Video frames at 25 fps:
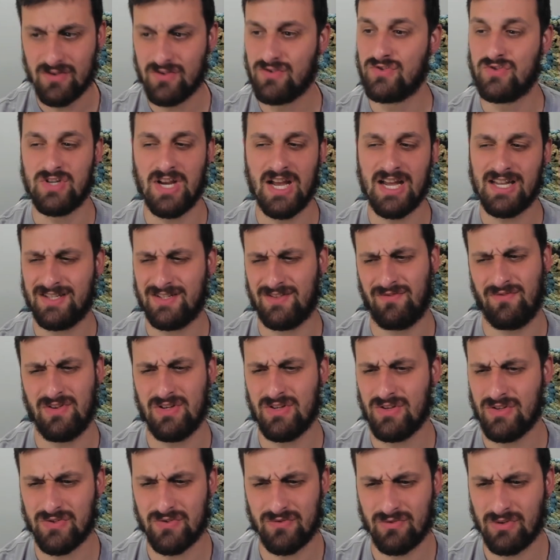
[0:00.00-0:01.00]
Jets
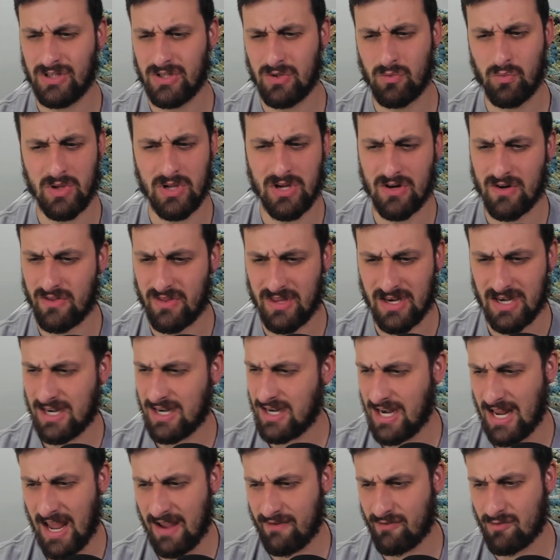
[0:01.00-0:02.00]
feels really weirder than
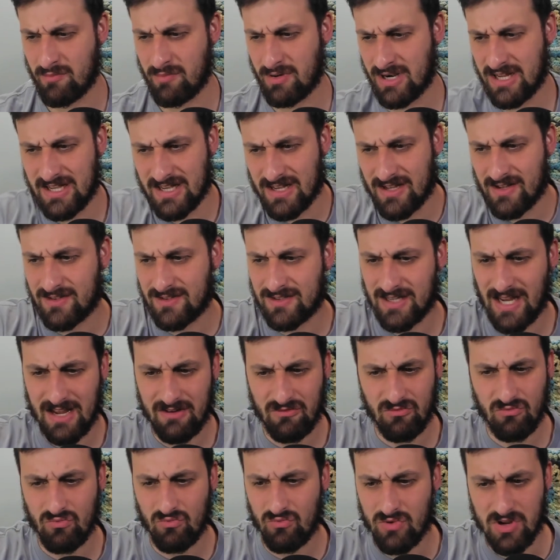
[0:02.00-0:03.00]
everybody else. I
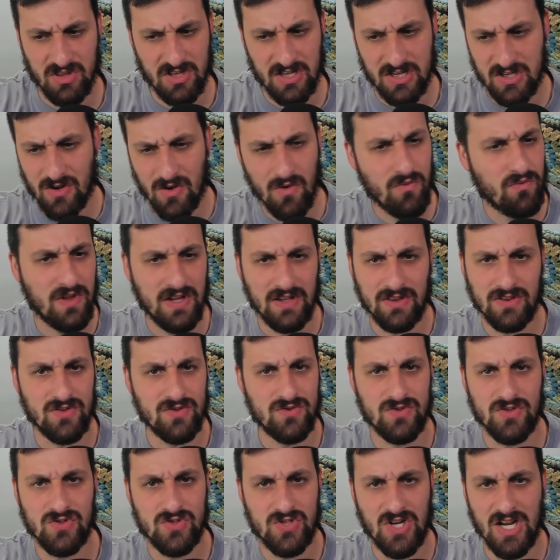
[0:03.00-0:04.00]
really don't think
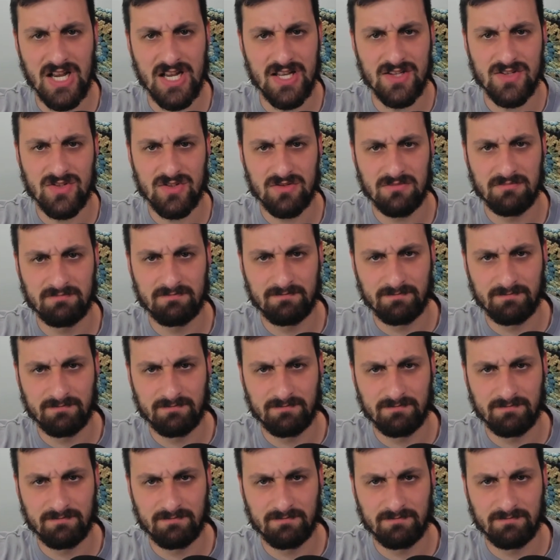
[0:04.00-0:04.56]
there's a chance.